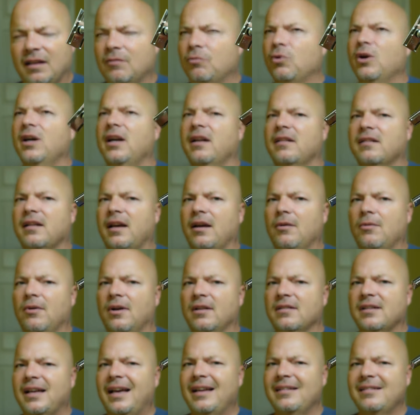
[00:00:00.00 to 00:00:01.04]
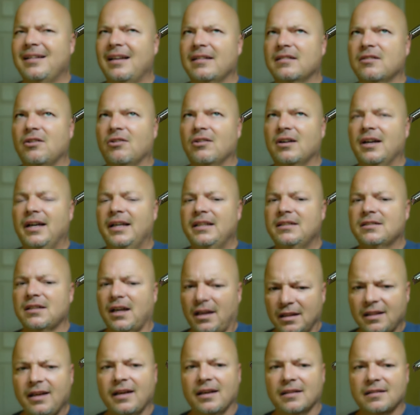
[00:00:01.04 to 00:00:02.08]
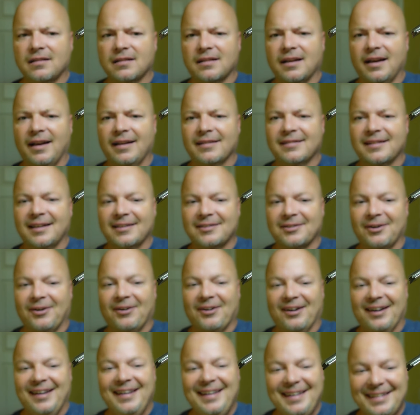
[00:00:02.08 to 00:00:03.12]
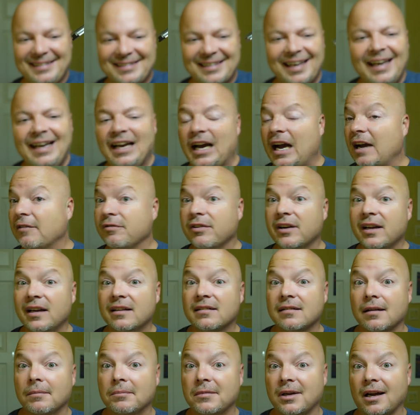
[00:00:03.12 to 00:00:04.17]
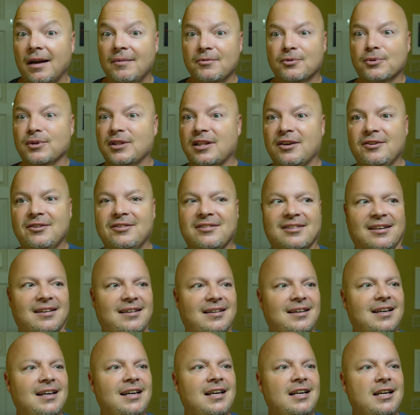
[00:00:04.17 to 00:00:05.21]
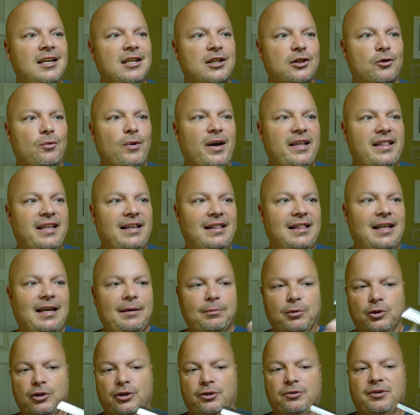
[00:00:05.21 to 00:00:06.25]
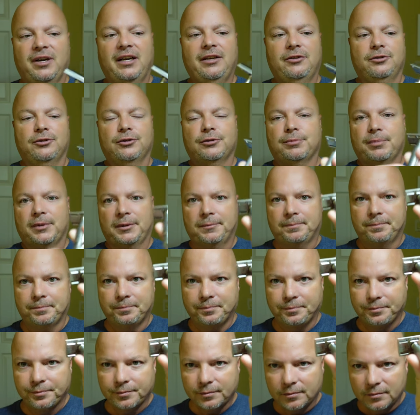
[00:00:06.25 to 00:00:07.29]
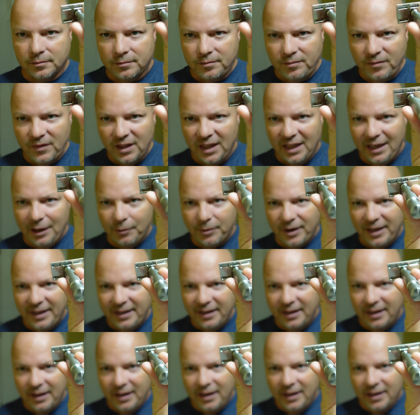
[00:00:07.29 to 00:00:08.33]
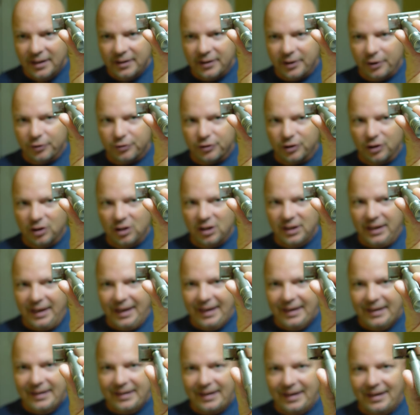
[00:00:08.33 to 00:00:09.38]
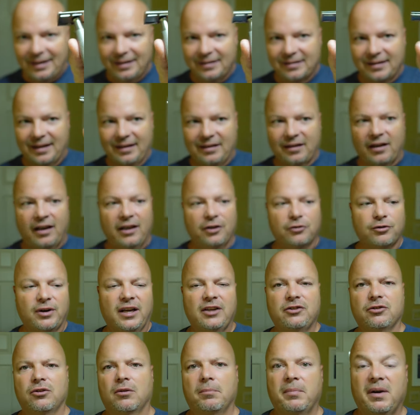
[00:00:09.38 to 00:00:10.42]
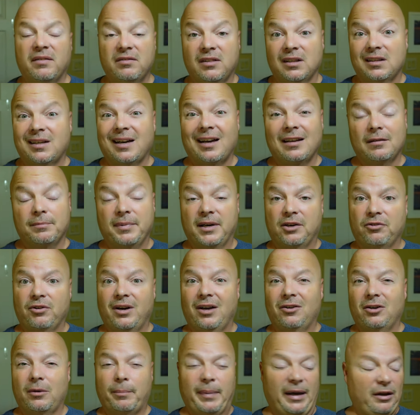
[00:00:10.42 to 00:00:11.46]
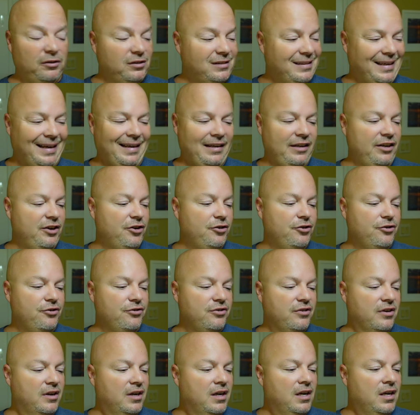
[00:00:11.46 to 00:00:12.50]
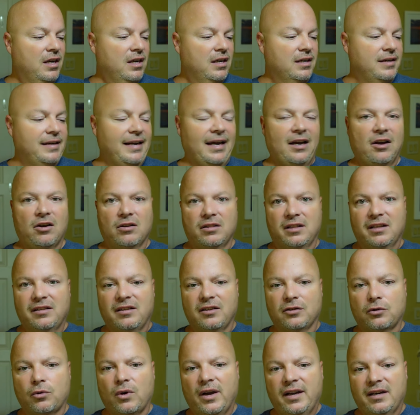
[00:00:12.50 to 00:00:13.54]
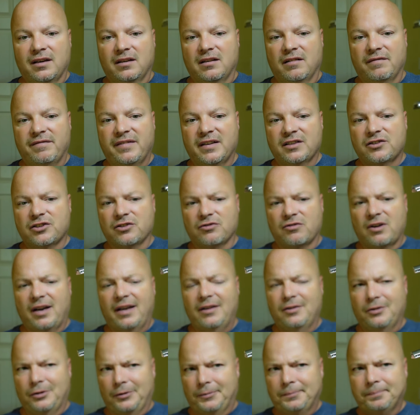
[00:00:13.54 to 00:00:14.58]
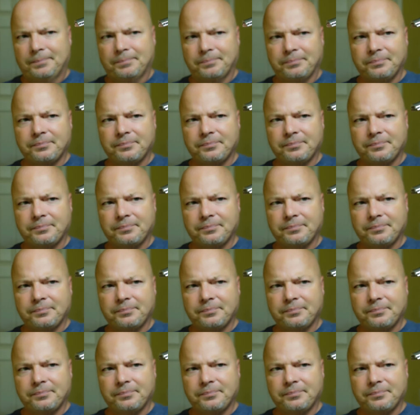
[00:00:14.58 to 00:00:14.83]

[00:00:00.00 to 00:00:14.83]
what I say it was SSRH. I think it's the SSRH. I forget sometimes with those uh, the way they label their razors, but anyway, there's a look at it. It is a nice razor. Above the tie has been around about 10 years now. This is quite an efficient razor.